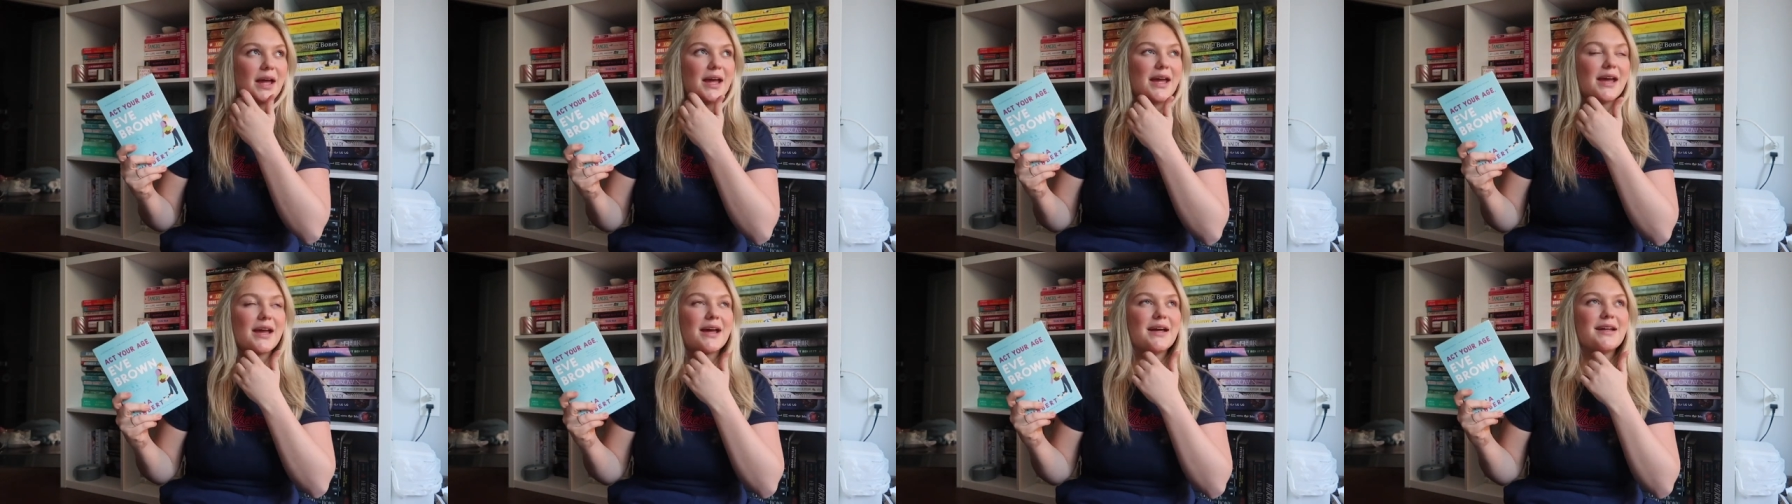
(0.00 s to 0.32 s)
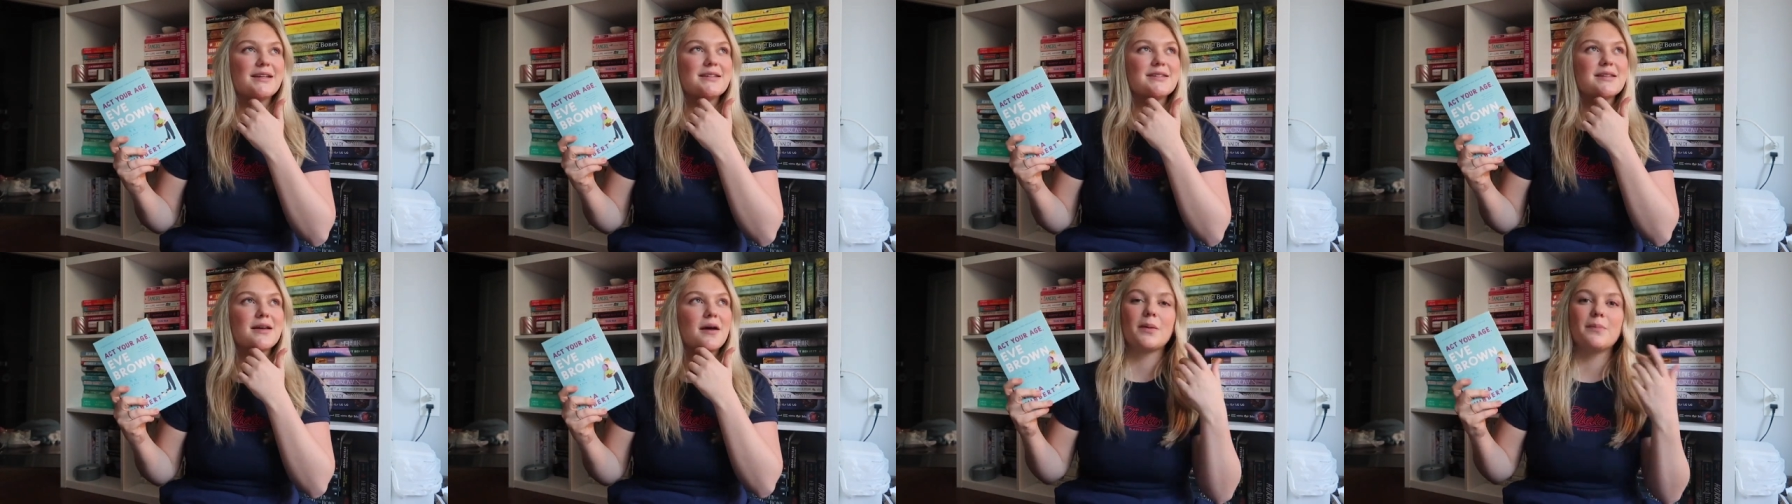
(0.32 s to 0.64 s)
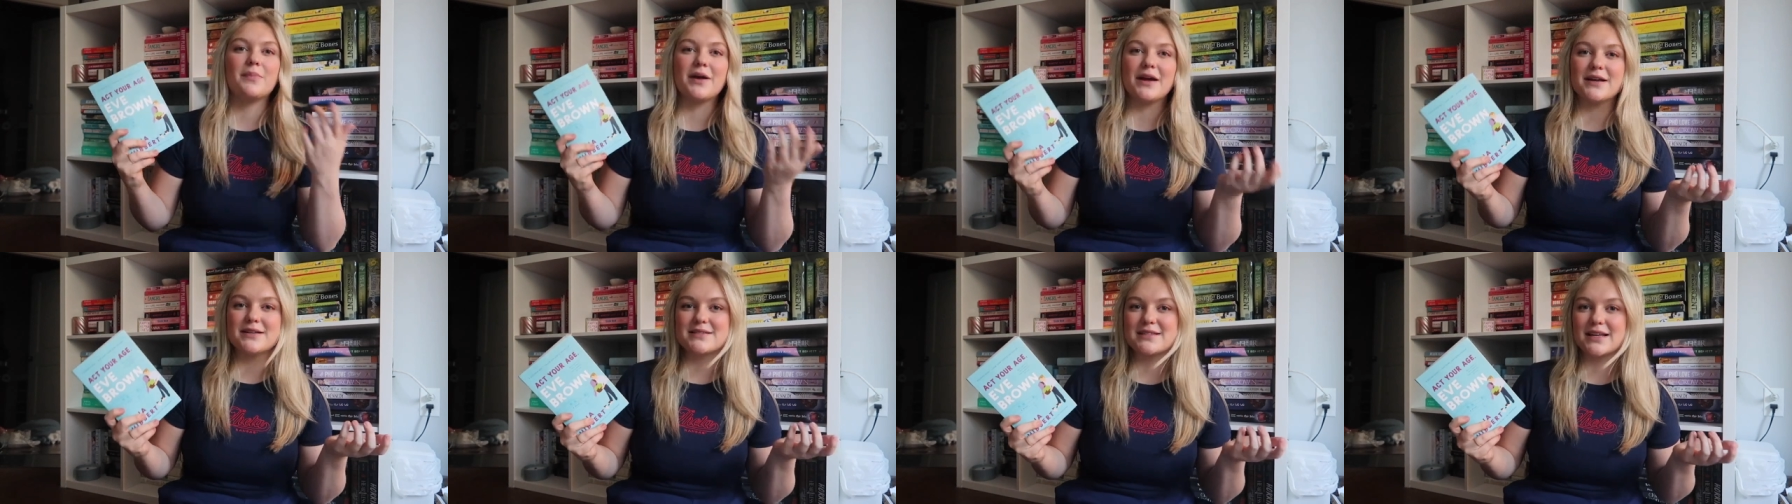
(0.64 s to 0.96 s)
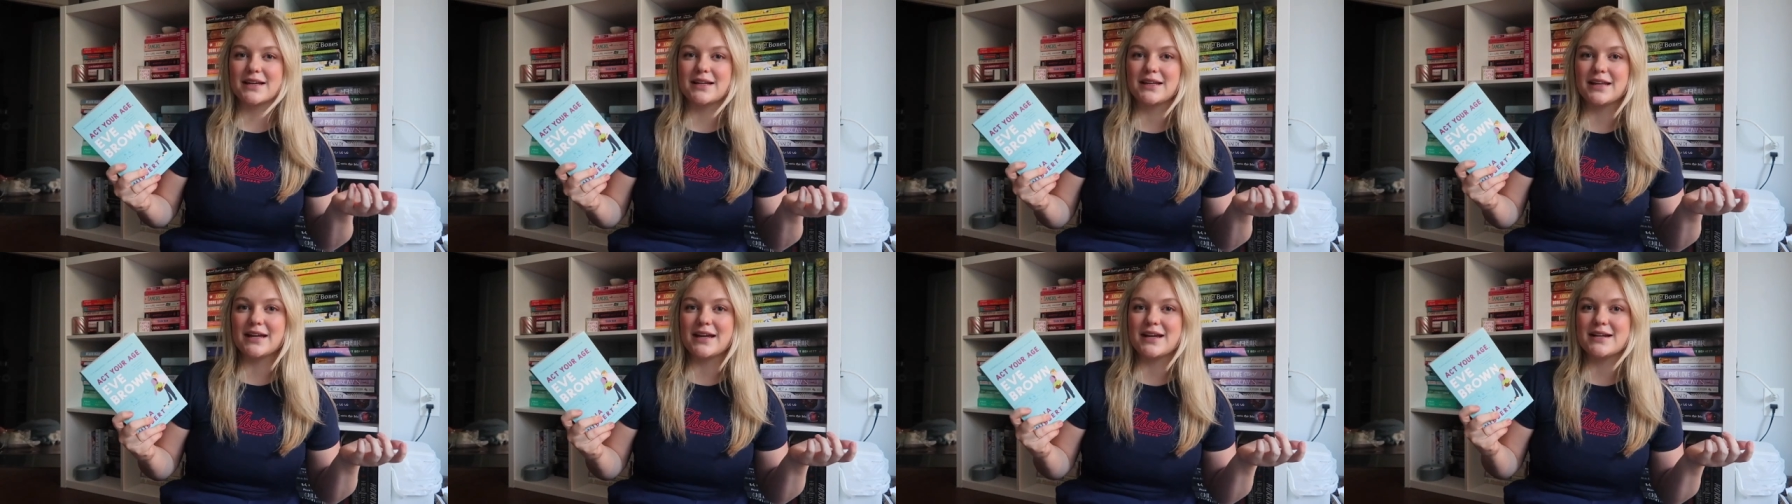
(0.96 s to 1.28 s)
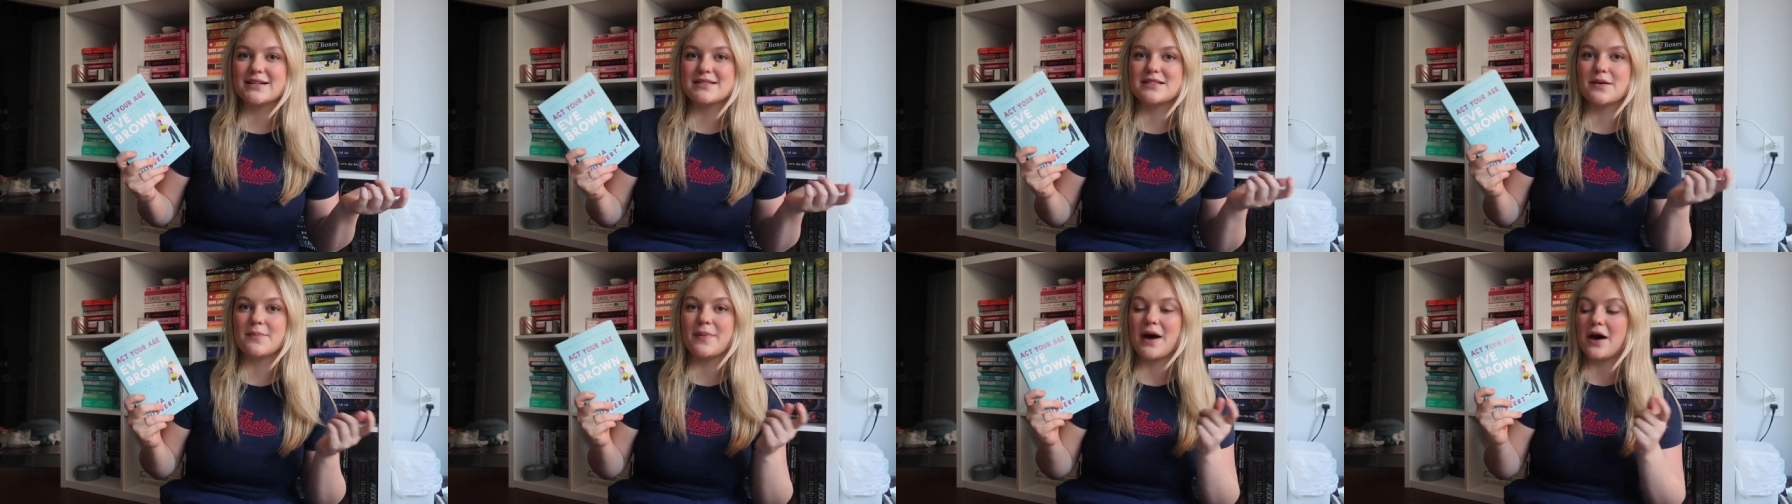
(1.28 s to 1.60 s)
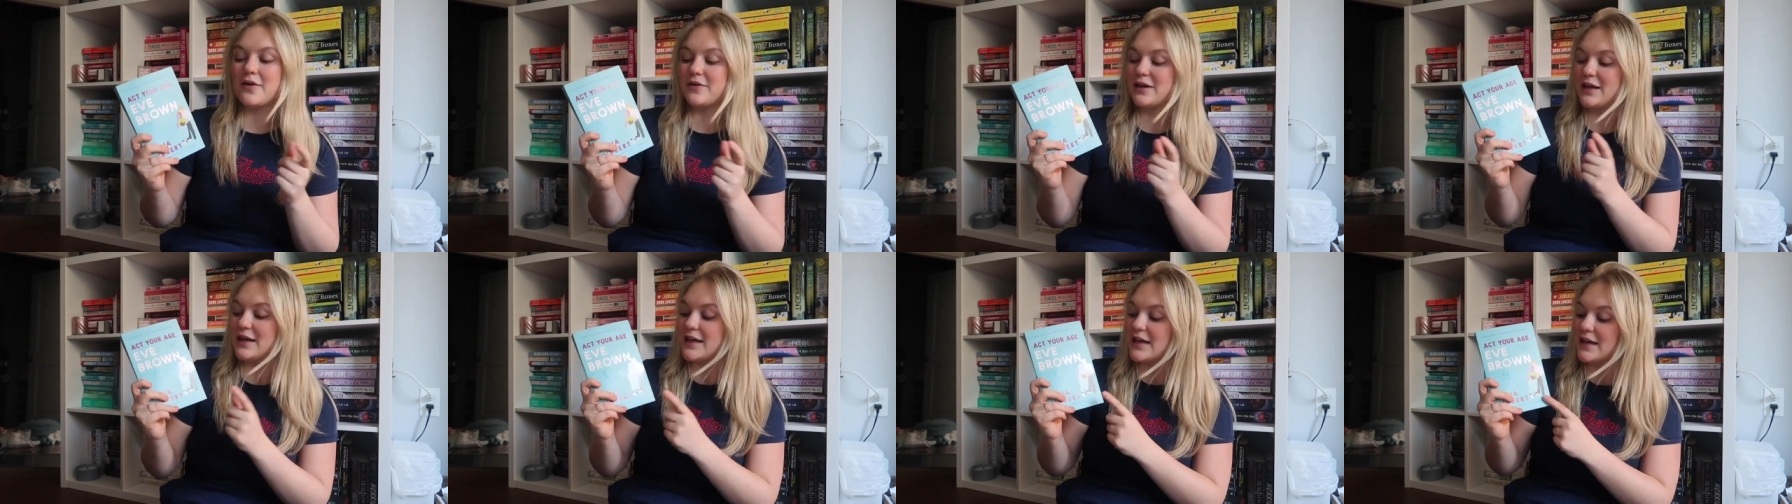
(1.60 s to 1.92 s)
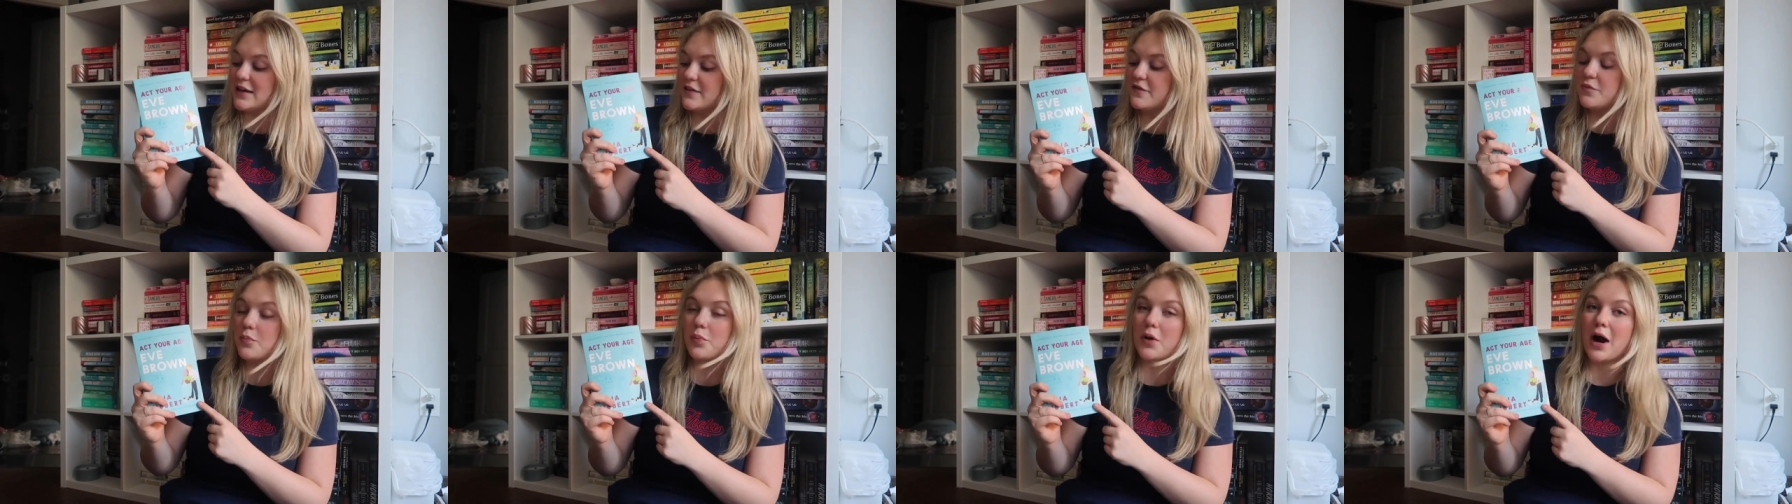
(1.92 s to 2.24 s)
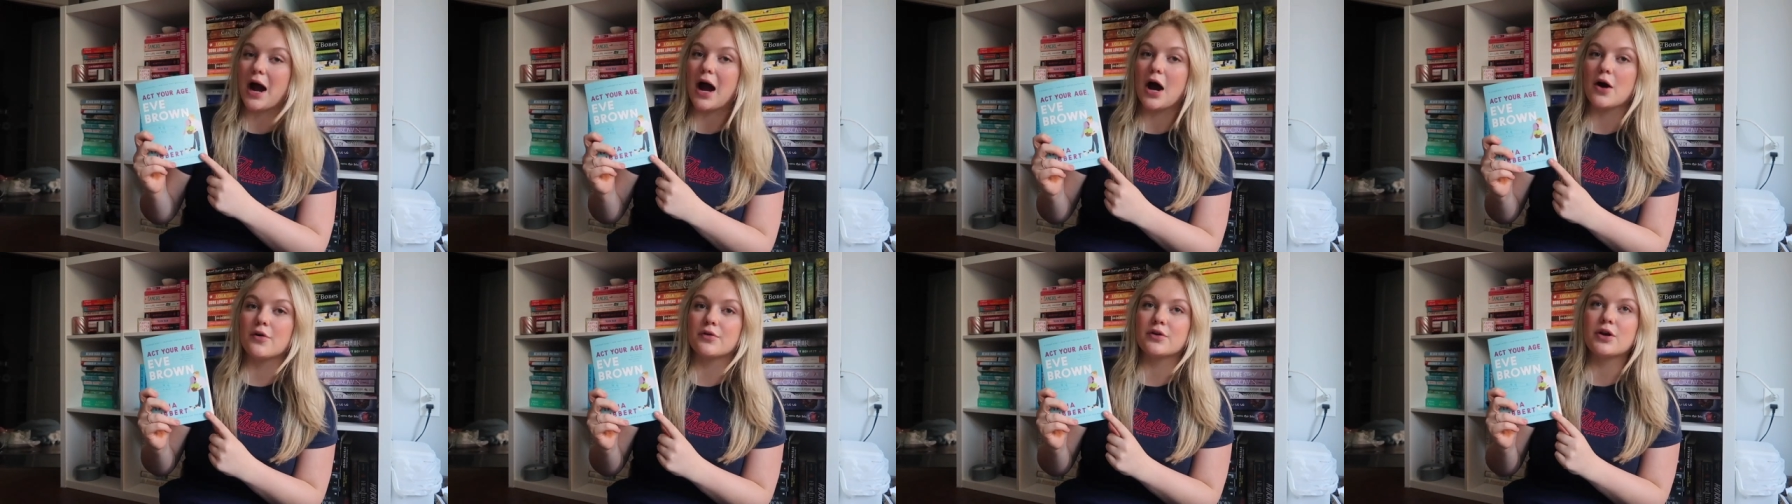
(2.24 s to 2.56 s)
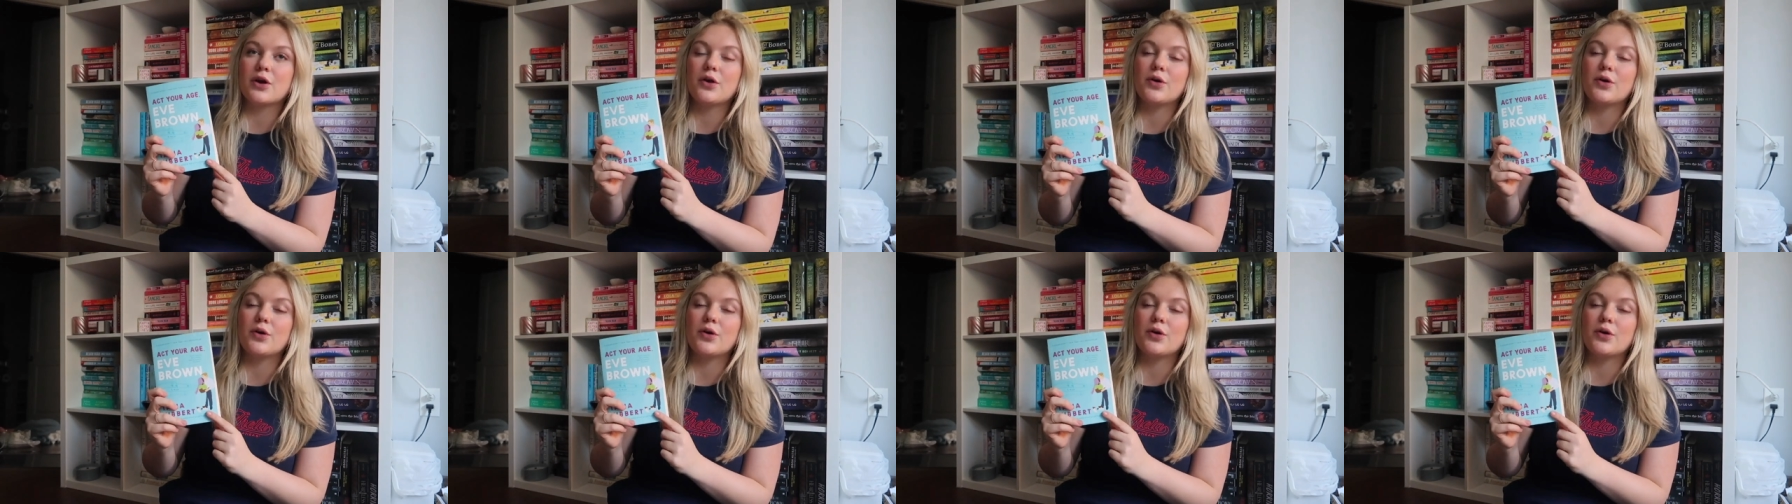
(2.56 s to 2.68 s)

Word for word: and basically it's about Eve Brown,